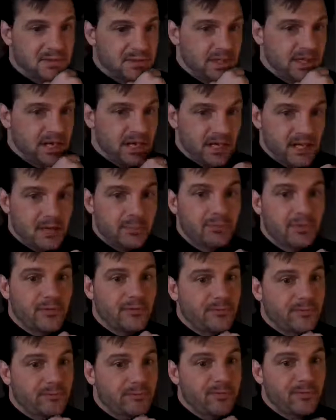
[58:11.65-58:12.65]
Like I need a
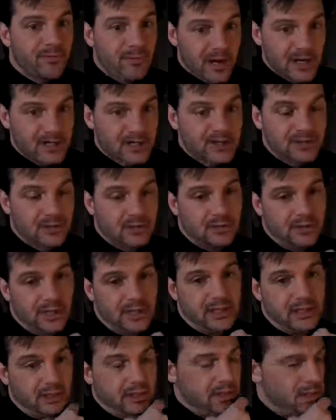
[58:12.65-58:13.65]
professional.
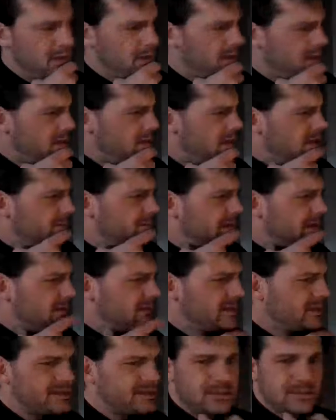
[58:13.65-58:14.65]
Like,
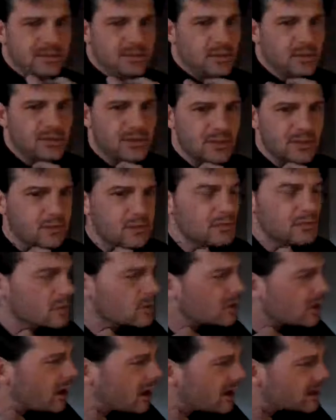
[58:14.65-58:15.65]
apparently it
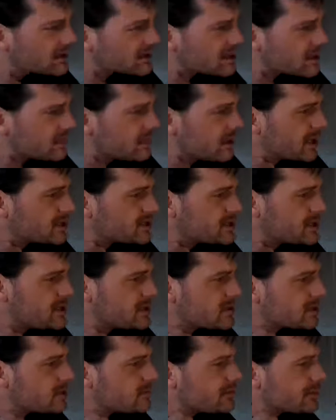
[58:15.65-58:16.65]
won't cost that much
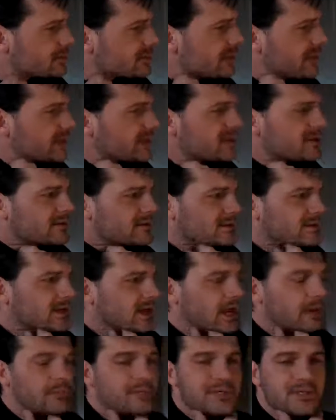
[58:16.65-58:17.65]
either, but like
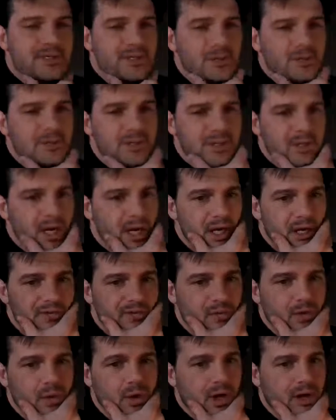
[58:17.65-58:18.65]
I'm just so scared
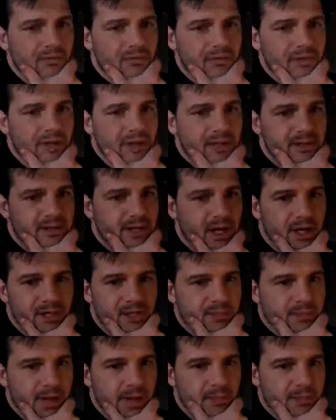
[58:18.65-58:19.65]
of who I even let
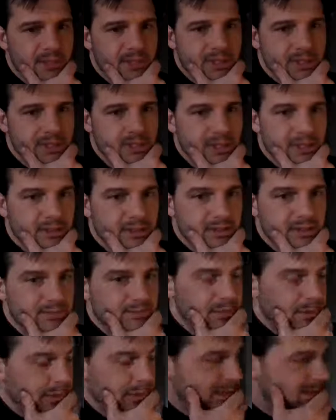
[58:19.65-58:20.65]
touch my machine at this
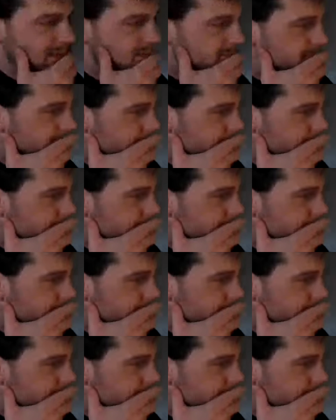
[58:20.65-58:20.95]
point.